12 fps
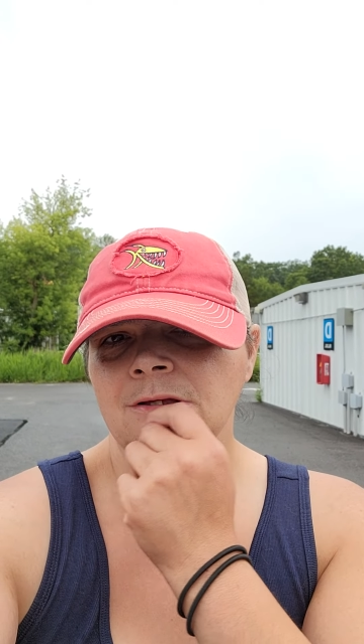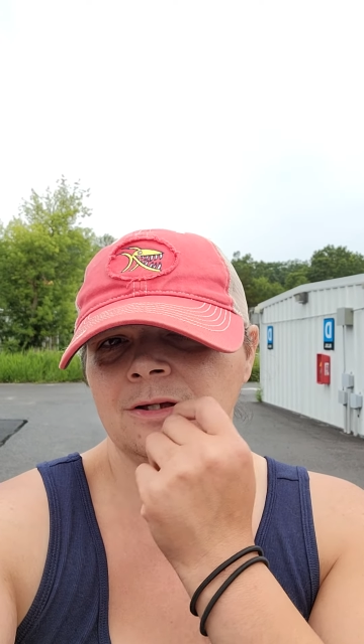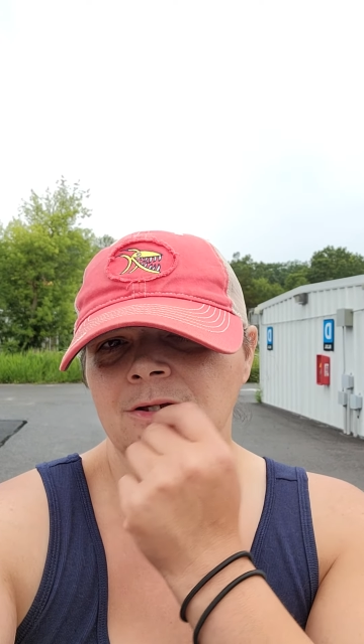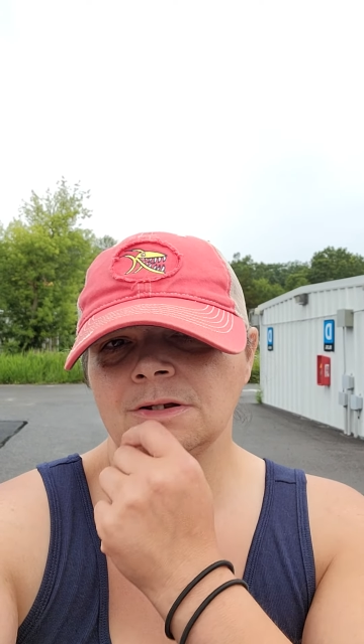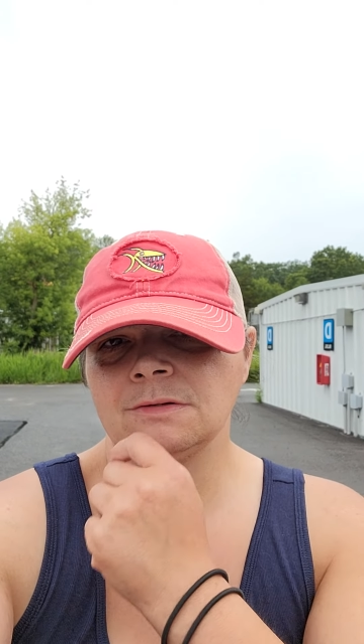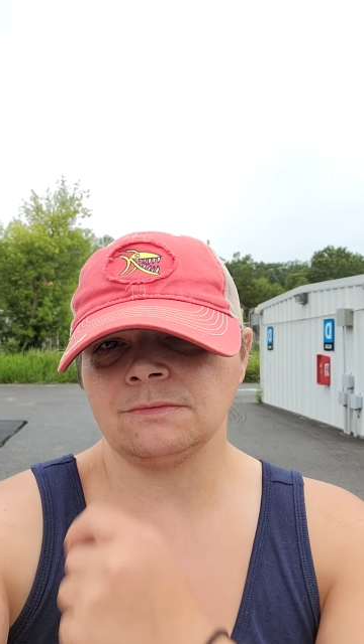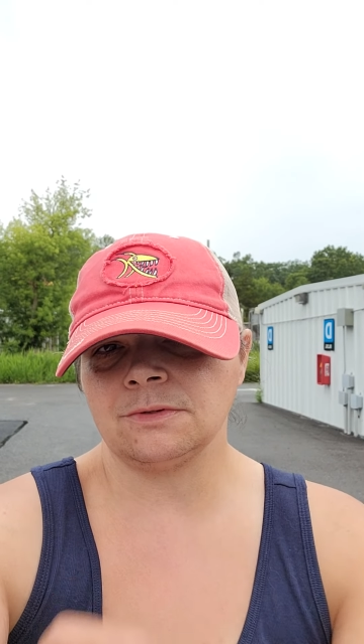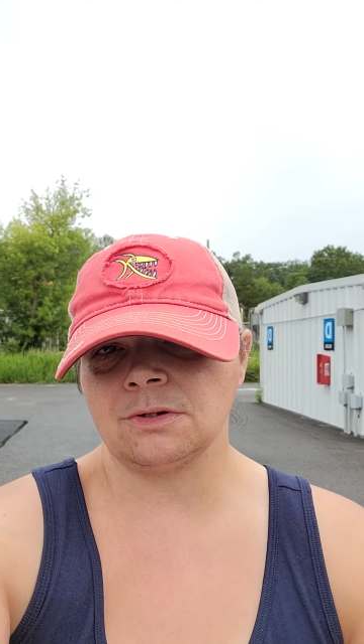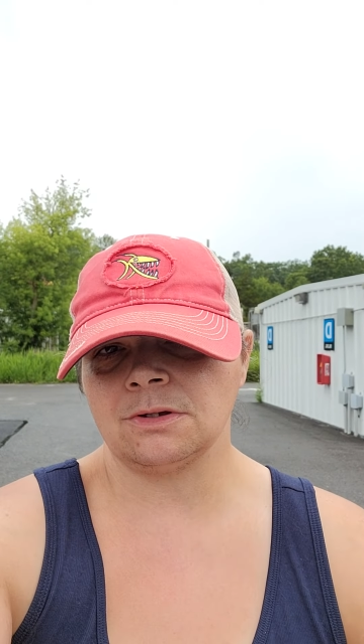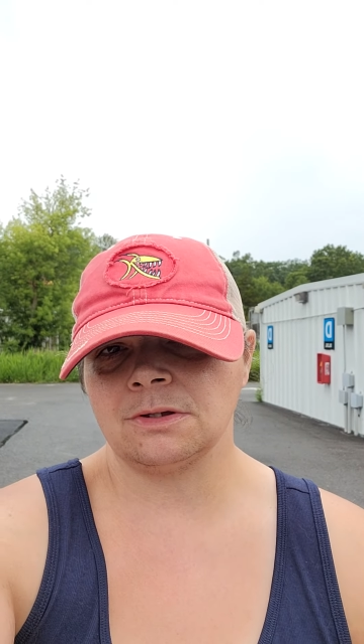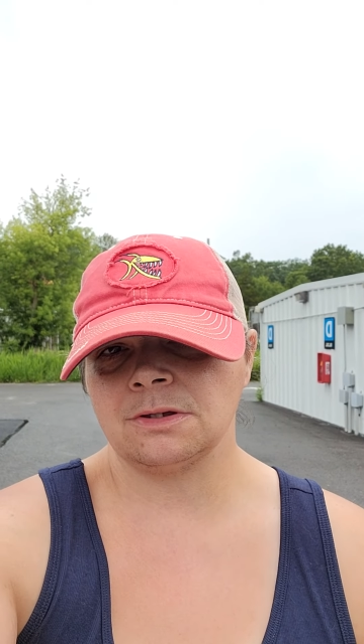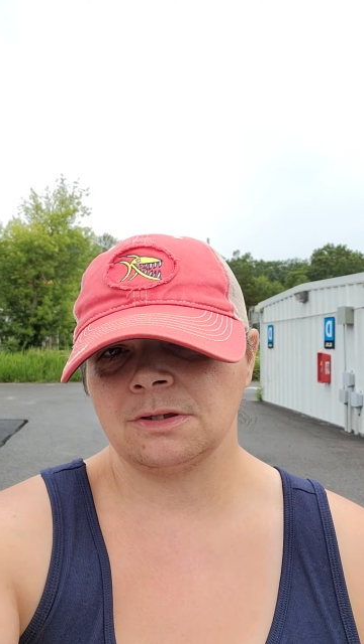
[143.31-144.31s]
I love y'all.
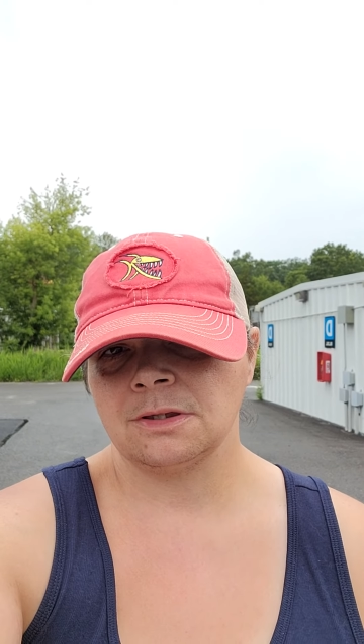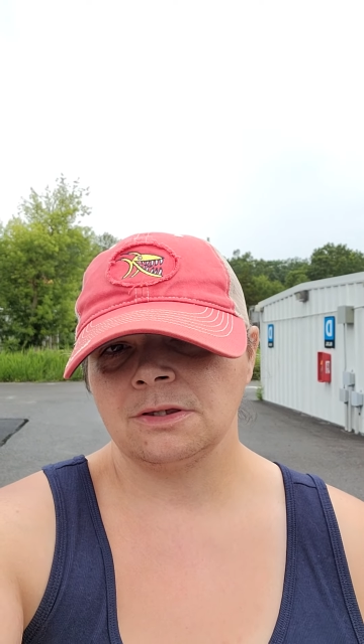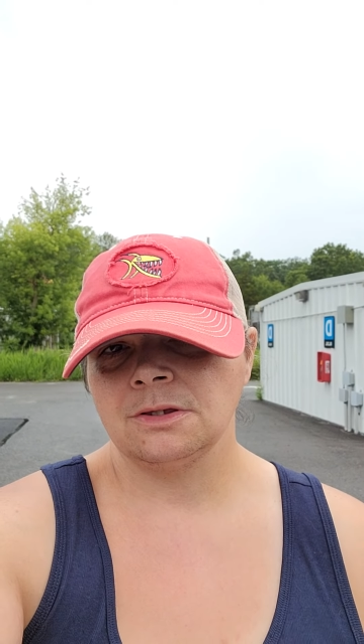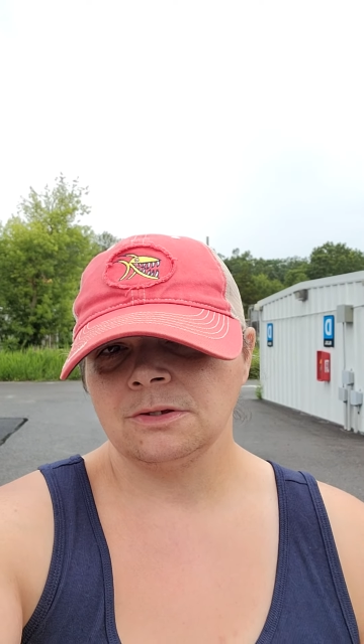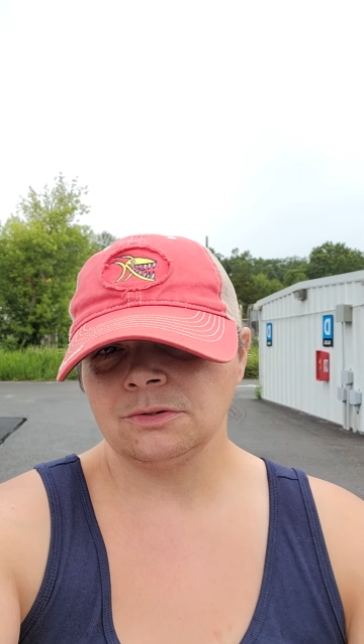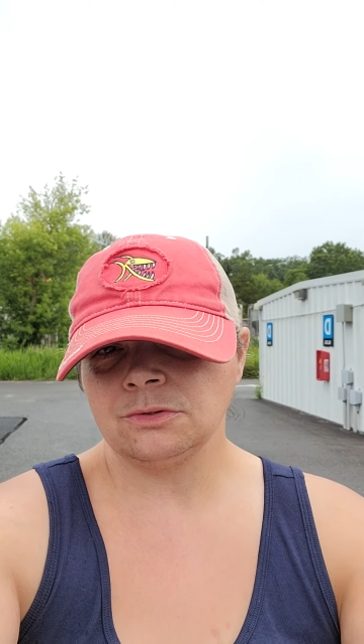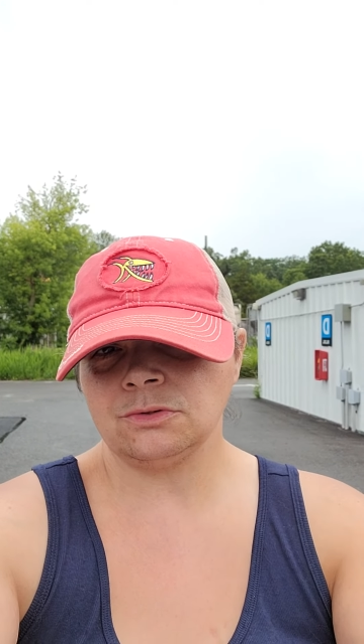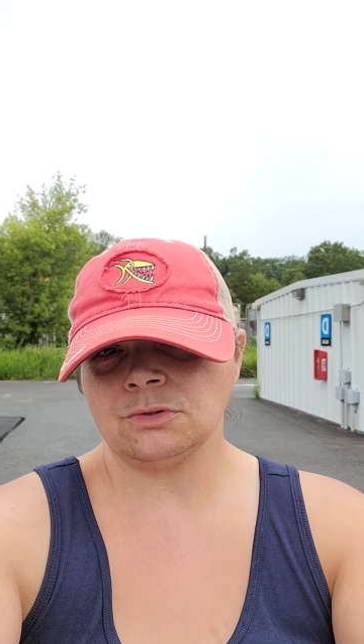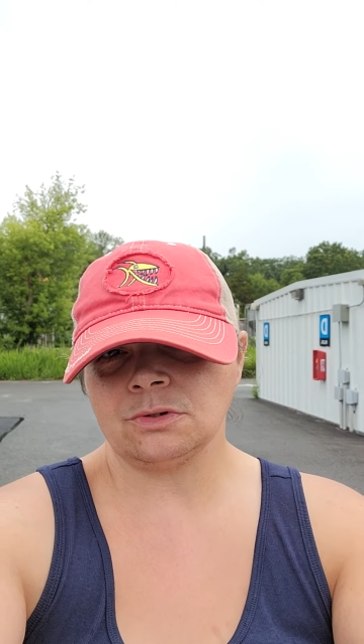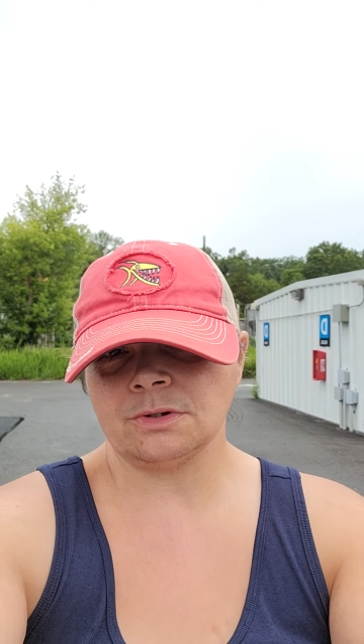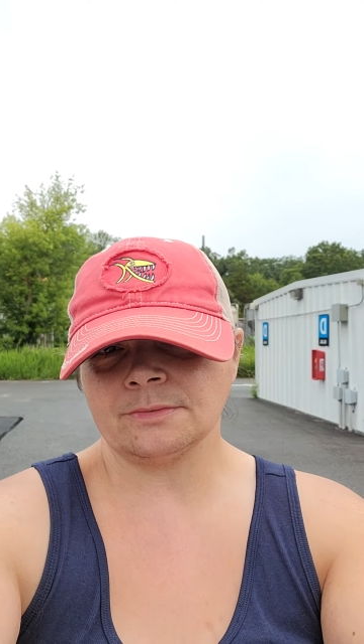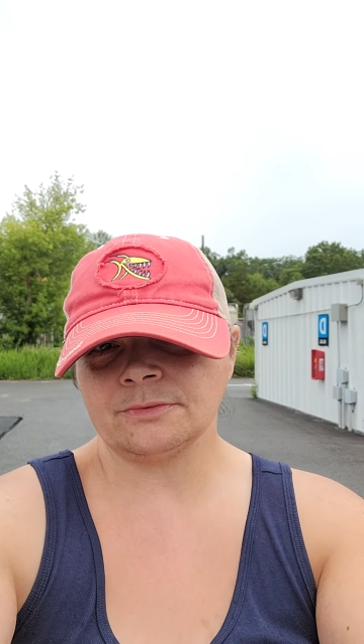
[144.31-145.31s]
You know
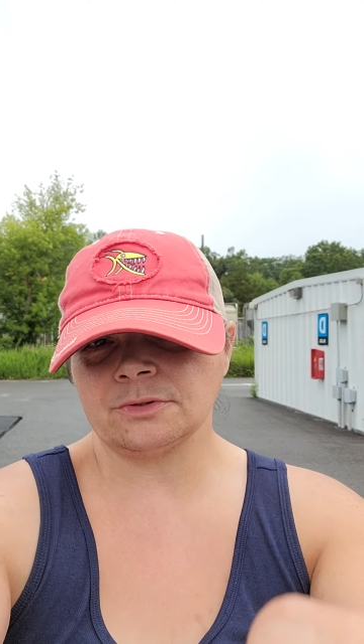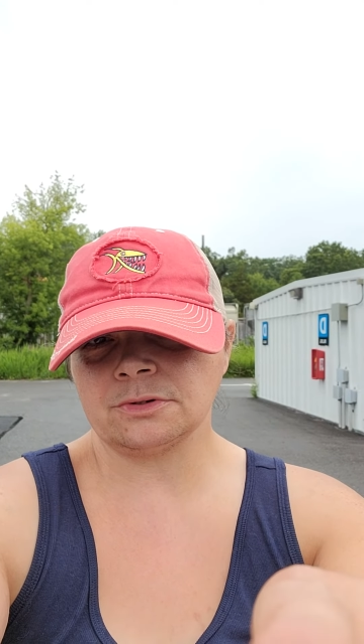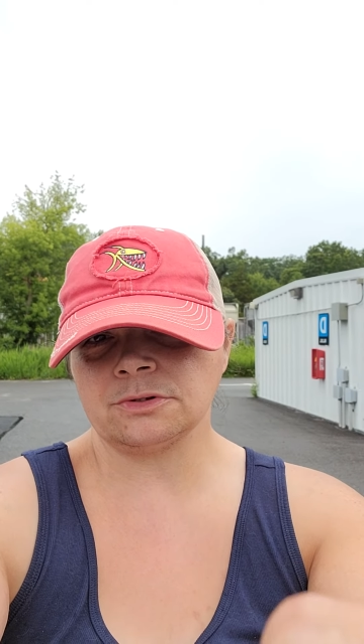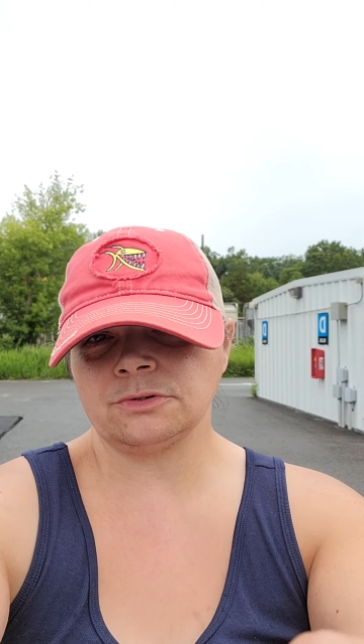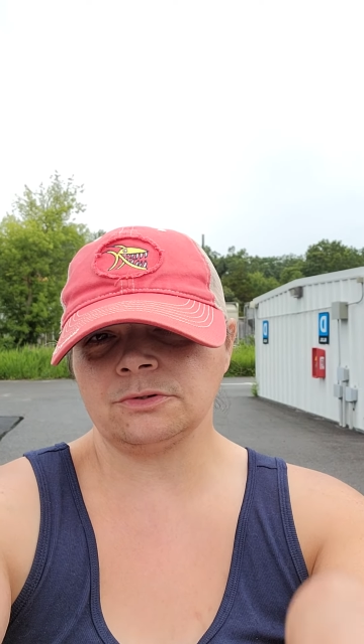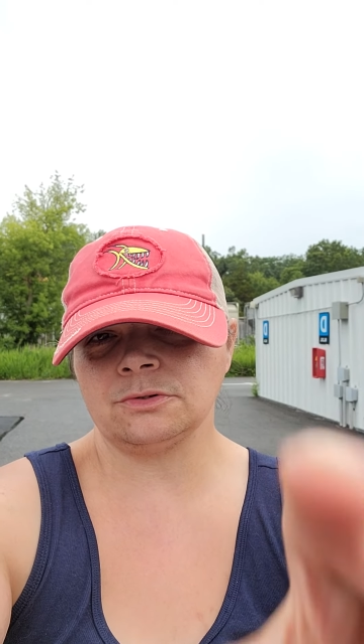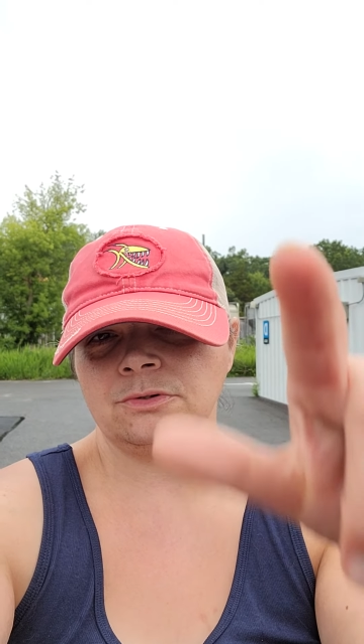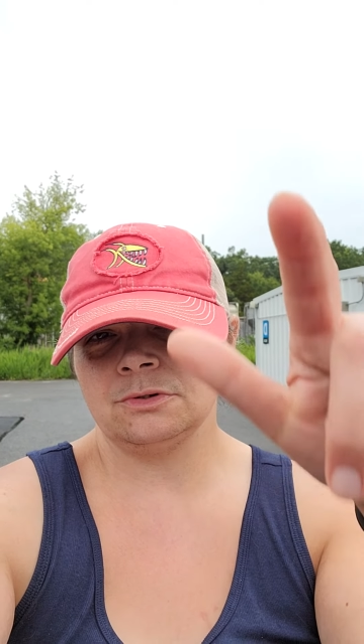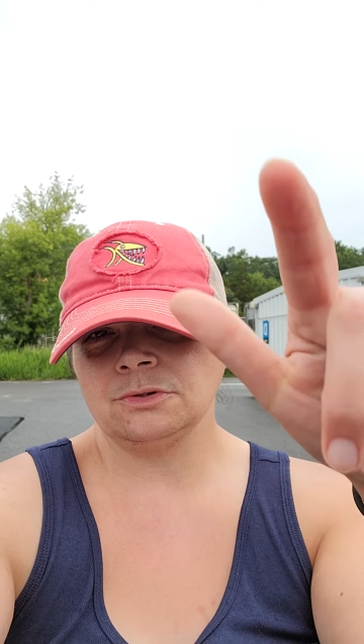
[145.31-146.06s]
who I'm talking to.